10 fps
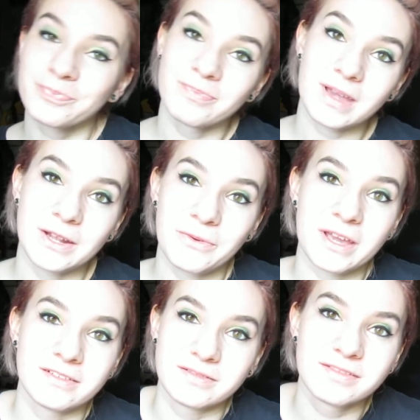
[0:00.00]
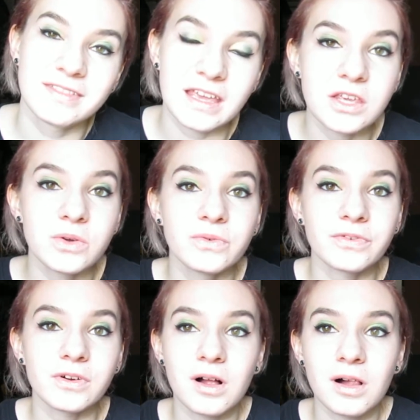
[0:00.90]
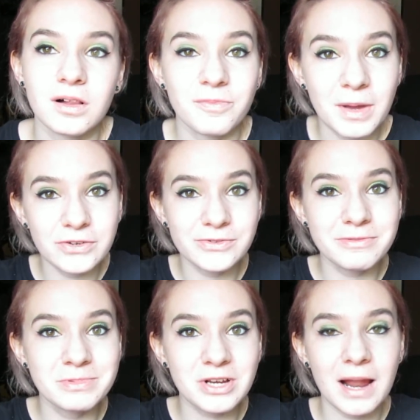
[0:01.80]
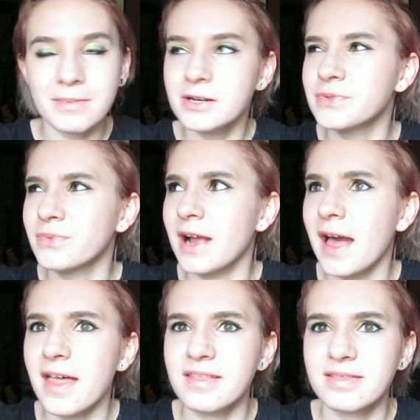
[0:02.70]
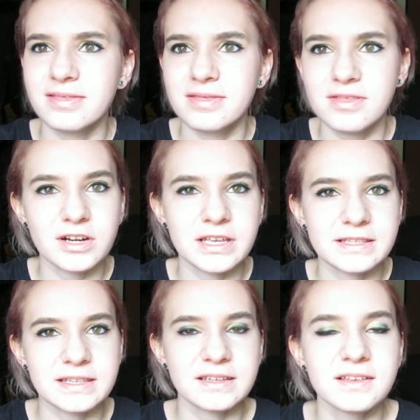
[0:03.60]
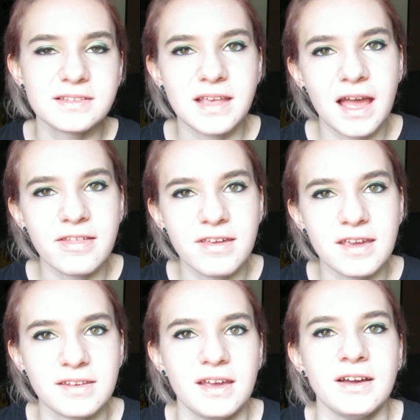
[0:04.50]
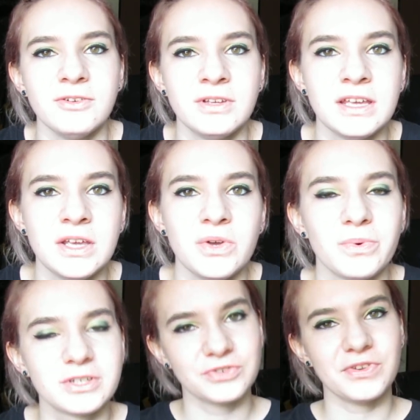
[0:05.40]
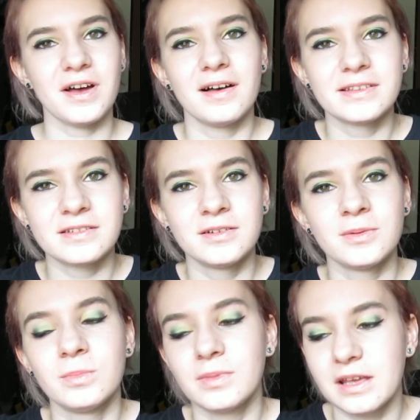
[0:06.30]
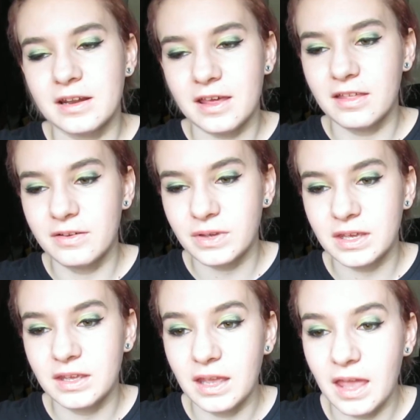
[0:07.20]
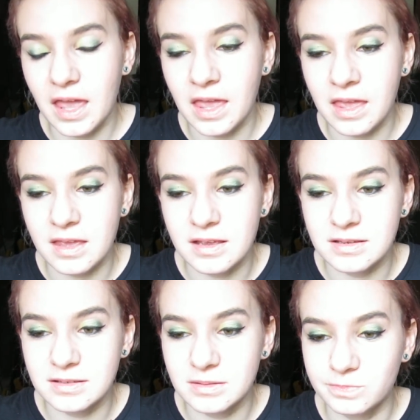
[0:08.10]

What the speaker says: Anyway, thank you for all of my new subscribers. We're at 36, I think, now, which is awesome, and I love it. And